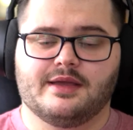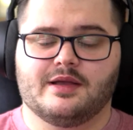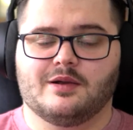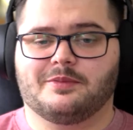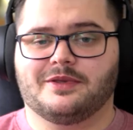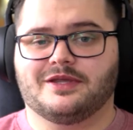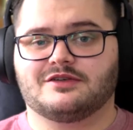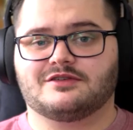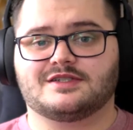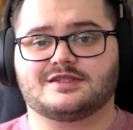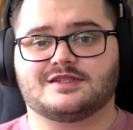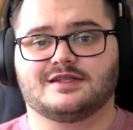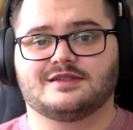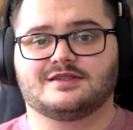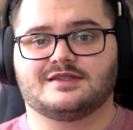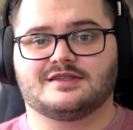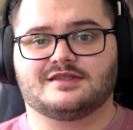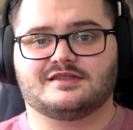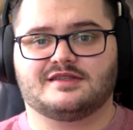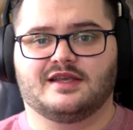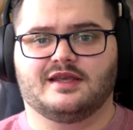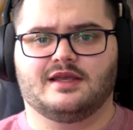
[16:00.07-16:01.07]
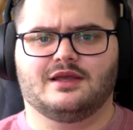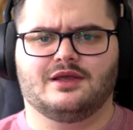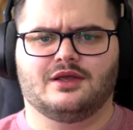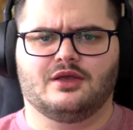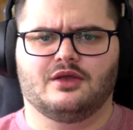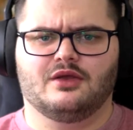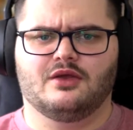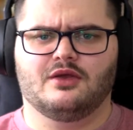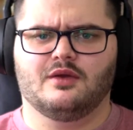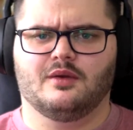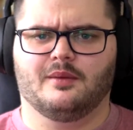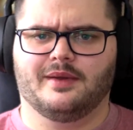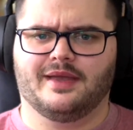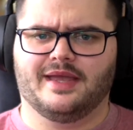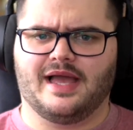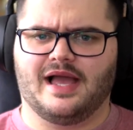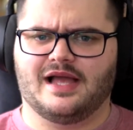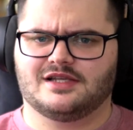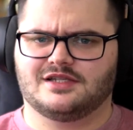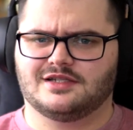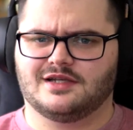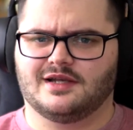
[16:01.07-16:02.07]
it'll be interesting to see who he
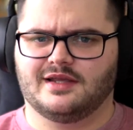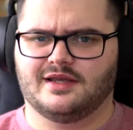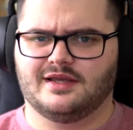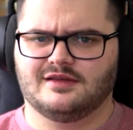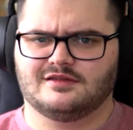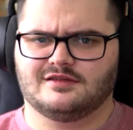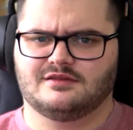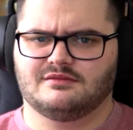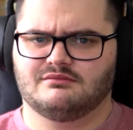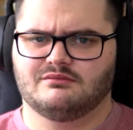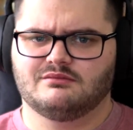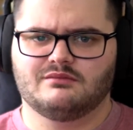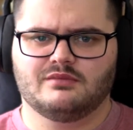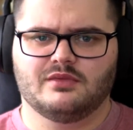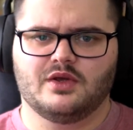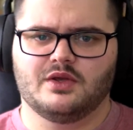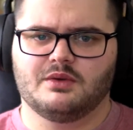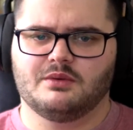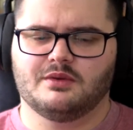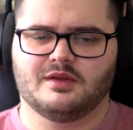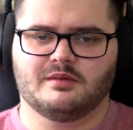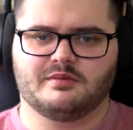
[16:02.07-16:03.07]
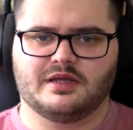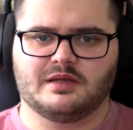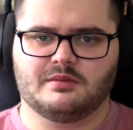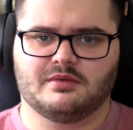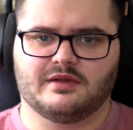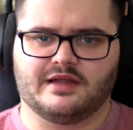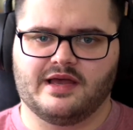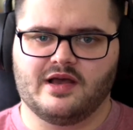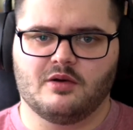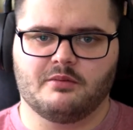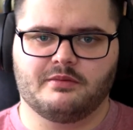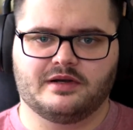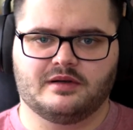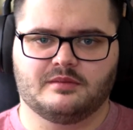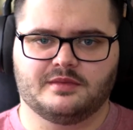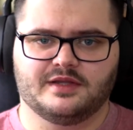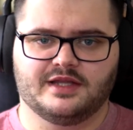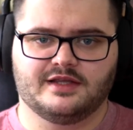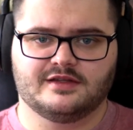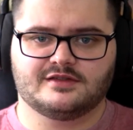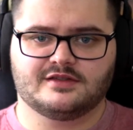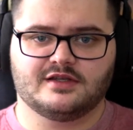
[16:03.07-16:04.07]
actually is and who are the people that are helping him on
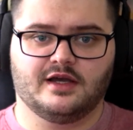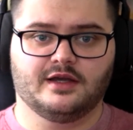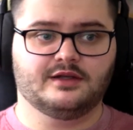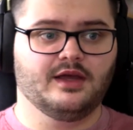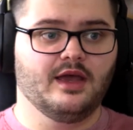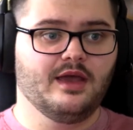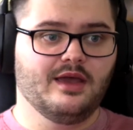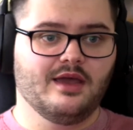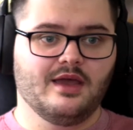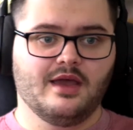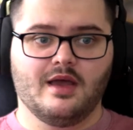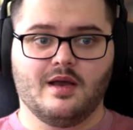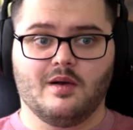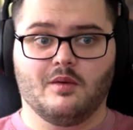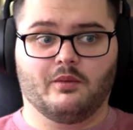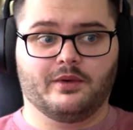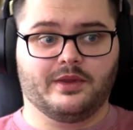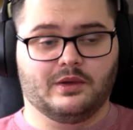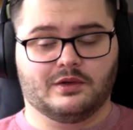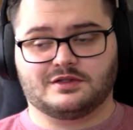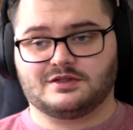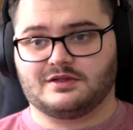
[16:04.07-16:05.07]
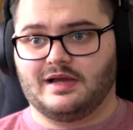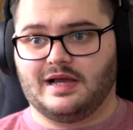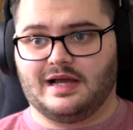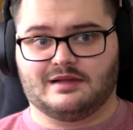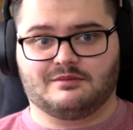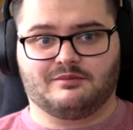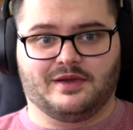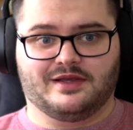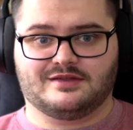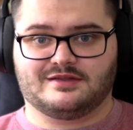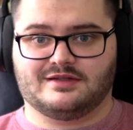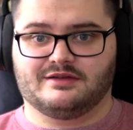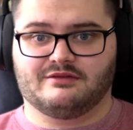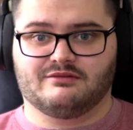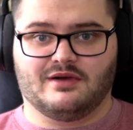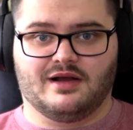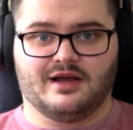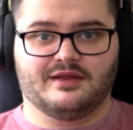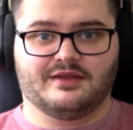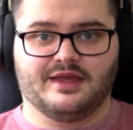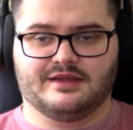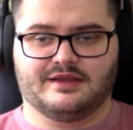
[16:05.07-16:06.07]
the inside. We also had basically
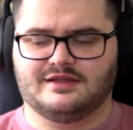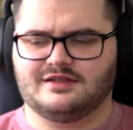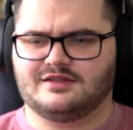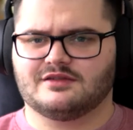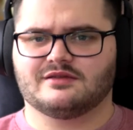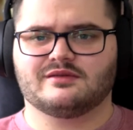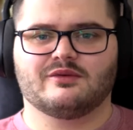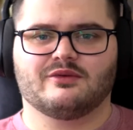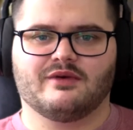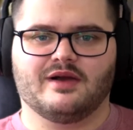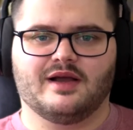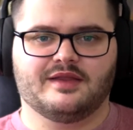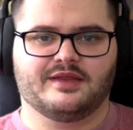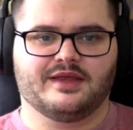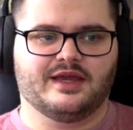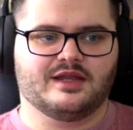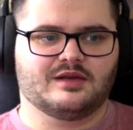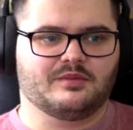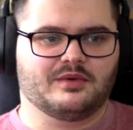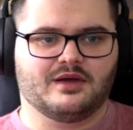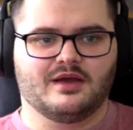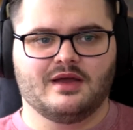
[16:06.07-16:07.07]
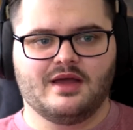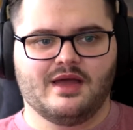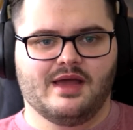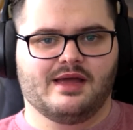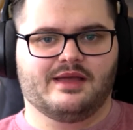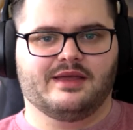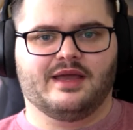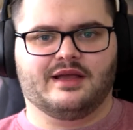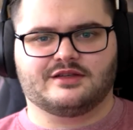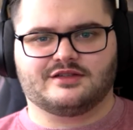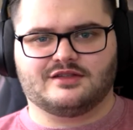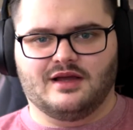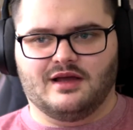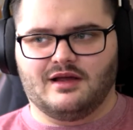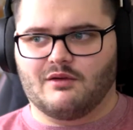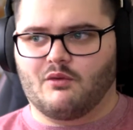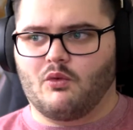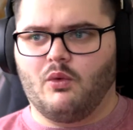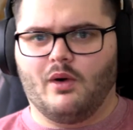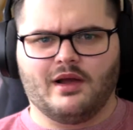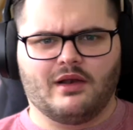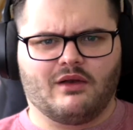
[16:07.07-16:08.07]
right at the end, this is all right at the end, but yeah, so
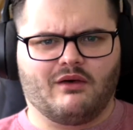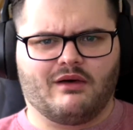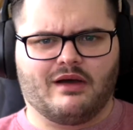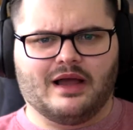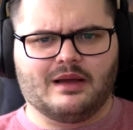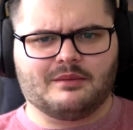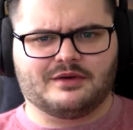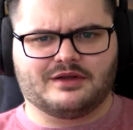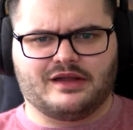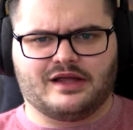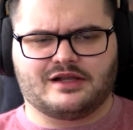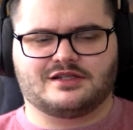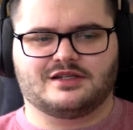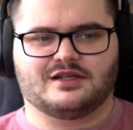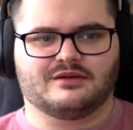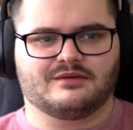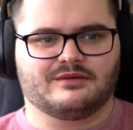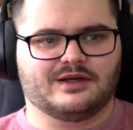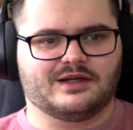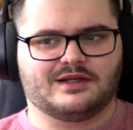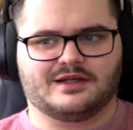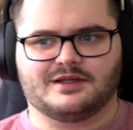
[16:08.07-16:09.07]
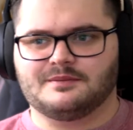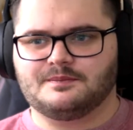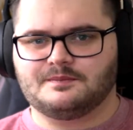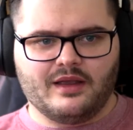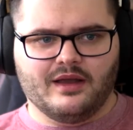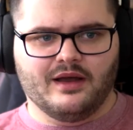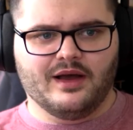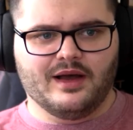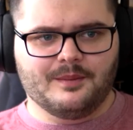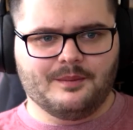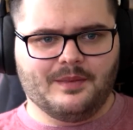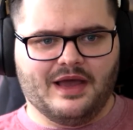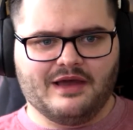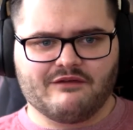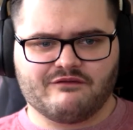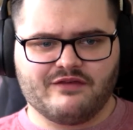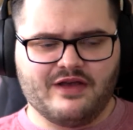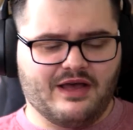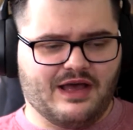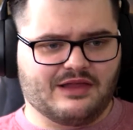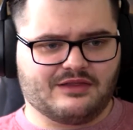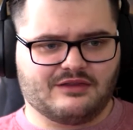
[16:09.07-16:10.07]
quite a lot happened actually, really. At
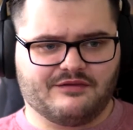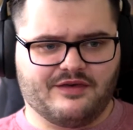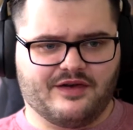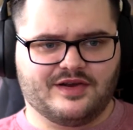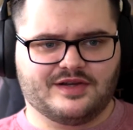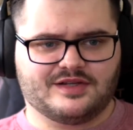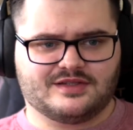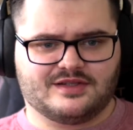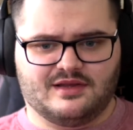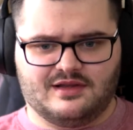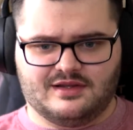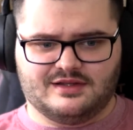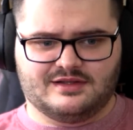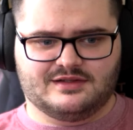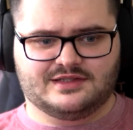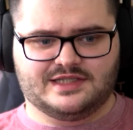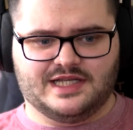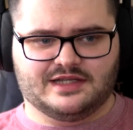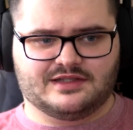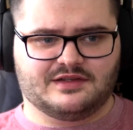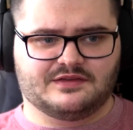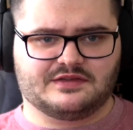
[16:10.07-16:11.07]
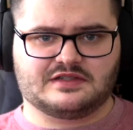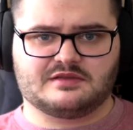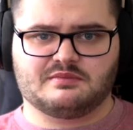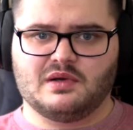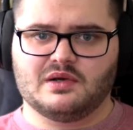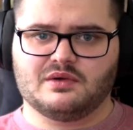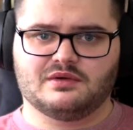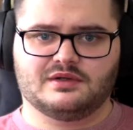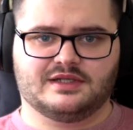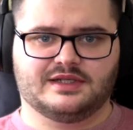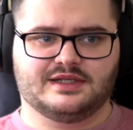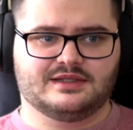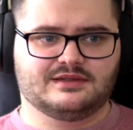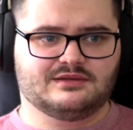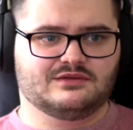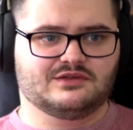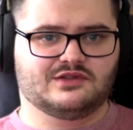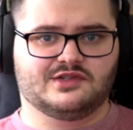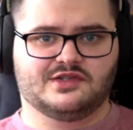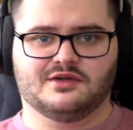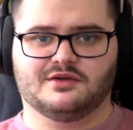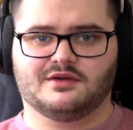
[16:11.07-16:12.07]
the very start, the detective smuggled in,
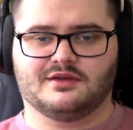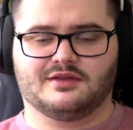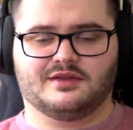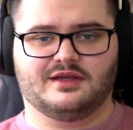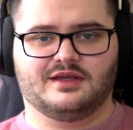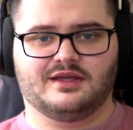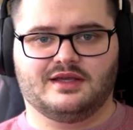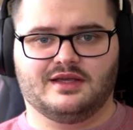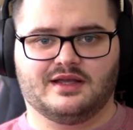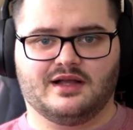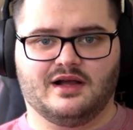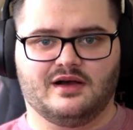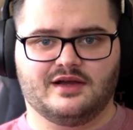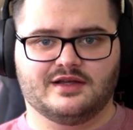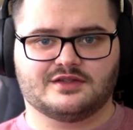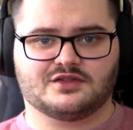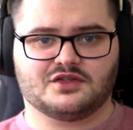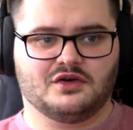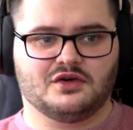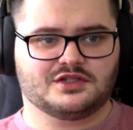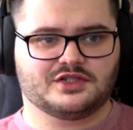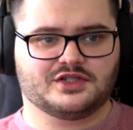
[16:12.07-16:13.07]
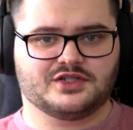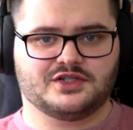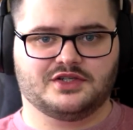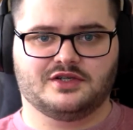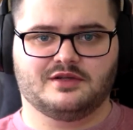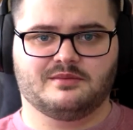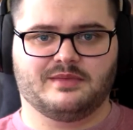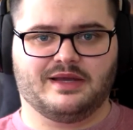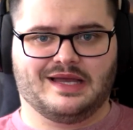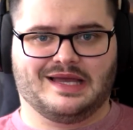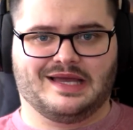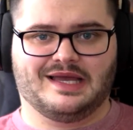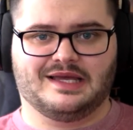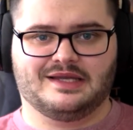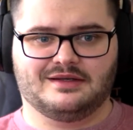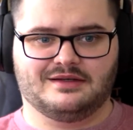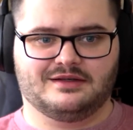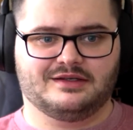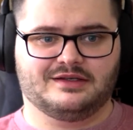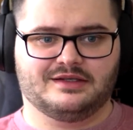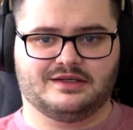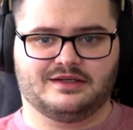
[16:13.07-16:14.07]
took the guy's costume,
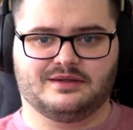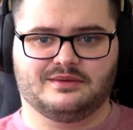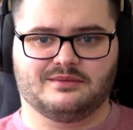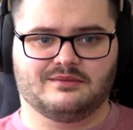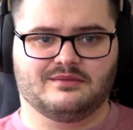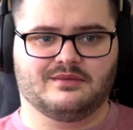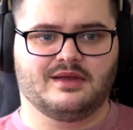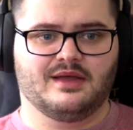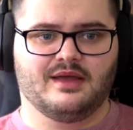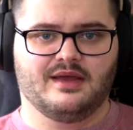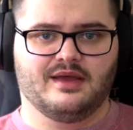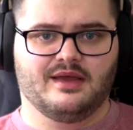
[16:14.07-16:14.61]
and